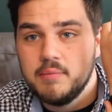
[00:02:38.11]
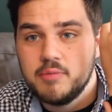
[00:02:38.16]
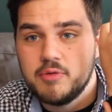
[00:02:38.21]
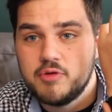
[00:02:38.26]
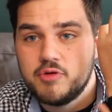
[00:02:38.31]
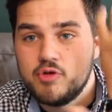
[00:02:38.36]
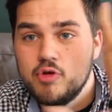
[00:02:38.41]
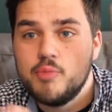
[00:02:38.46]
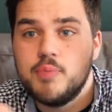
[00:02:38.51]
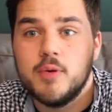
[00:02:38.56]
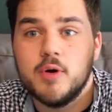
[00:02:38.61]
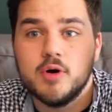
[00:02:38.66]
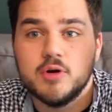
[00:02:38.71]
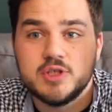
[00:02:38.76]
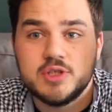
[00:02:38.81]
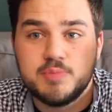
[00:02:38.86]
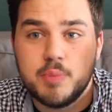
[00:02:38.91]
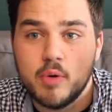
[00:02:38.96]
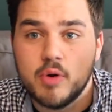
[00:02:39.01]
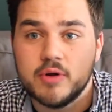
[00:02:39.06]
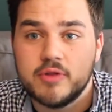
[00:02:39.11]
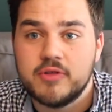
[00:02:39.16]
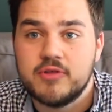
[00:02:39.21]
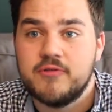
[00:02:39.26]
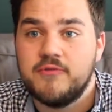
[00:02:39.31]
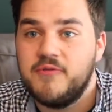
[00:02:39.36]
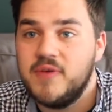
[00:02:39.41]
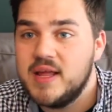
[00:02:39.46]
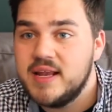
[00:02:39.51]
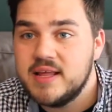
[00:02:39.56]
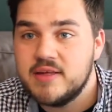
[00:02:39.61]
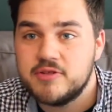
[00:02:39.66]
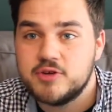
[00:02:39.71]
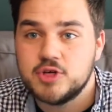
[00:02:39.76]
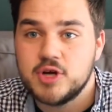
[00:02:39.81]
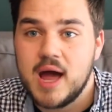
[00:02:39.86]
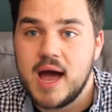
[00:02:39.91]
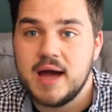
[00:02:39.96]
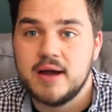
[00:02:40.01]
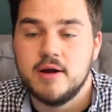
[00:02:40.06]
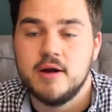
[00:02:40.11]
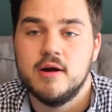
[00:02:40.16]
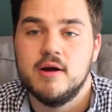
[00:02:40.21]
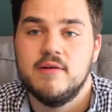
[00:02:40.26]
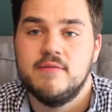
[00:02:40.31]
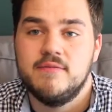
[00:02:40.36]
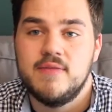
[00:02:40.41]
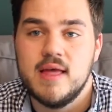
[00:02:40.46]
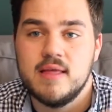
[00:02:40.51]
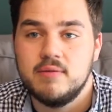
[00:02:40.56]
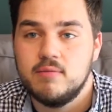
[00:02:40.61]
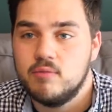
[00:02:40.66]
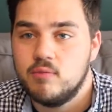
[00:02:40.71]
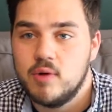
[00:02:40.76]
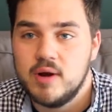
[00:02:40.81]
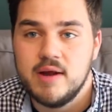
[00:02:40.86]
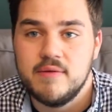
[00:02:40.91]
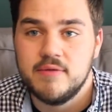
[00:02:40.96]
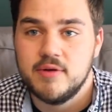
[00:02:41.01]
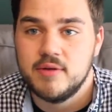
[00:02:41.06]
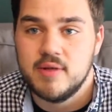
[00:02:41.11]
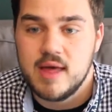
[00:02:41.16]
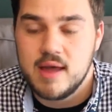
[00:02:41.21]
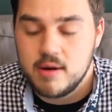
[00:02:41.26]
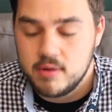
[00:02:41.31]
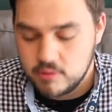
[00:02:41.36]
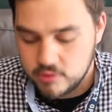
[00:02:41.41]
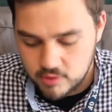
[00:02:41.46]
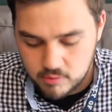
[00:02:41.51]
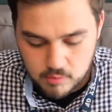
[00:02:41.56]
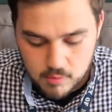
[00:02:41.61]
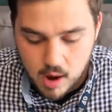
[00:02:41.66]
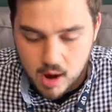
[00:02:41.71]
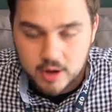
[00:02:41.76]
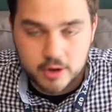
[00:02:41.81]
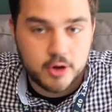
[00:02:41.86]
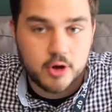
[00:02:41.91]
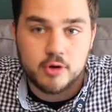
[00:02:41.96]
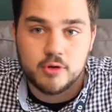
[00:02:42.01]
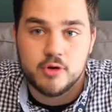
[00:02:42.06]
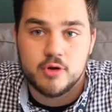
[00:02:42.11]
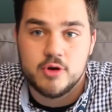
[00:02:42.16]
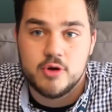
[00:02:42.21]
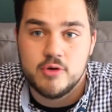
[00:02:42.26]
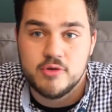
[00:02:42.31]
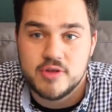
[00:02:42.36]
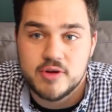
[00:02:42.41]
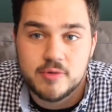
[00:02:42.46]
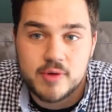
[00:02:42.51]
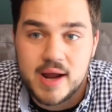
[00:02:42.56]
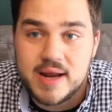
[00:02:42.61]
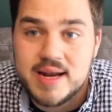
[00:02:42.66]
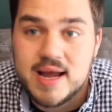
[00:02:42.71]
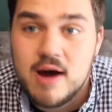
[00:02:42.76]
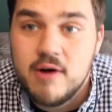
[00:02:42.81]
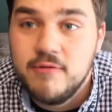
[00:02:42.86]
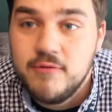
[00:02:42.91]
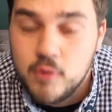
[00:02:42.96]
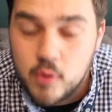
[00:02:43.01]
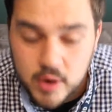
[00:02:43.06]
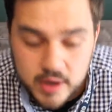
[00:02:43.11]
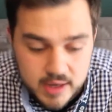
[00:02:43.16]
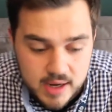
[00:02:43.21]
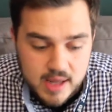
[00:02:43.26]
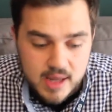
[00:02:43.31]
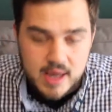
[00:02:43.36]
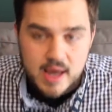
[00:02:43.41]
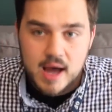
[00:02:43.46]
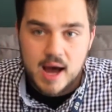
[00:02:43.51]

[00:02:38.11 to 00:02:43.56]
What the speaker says: Super Sports Fitness Tracker, if that whatever the moniker they're using right now for it.